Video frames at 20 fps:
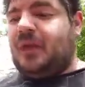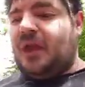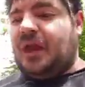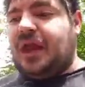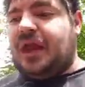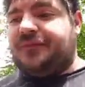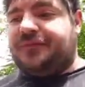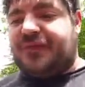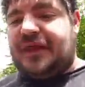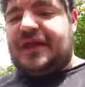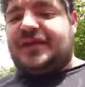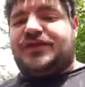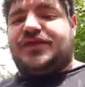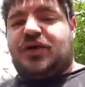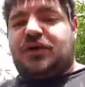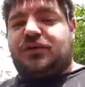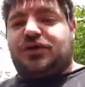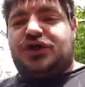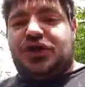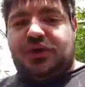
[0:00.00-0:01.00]
if they
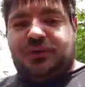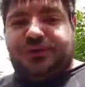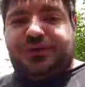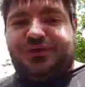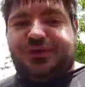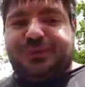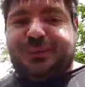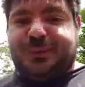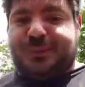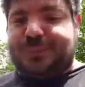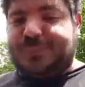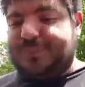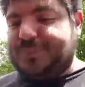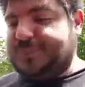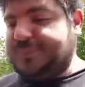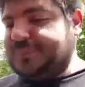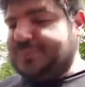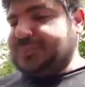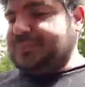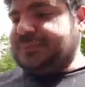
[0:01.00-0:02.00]
so choose.
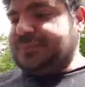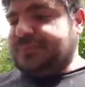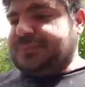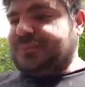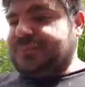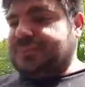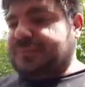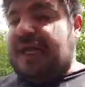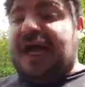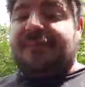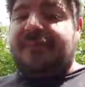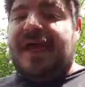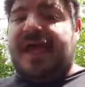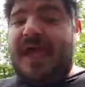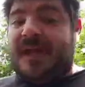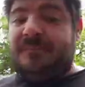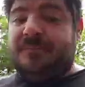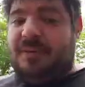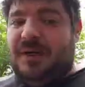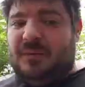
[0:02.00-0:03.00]
Not
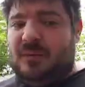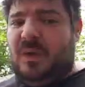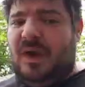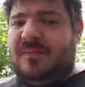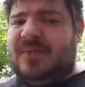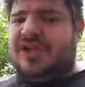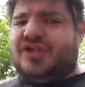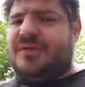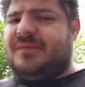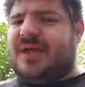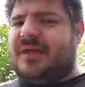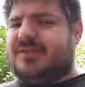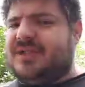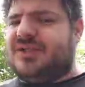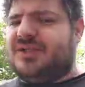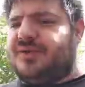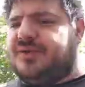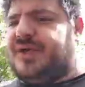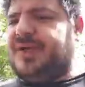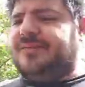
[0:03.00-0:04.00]
men, but women should be able
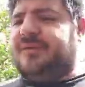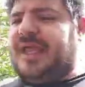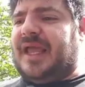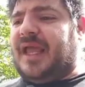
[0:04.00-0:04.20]
to do it.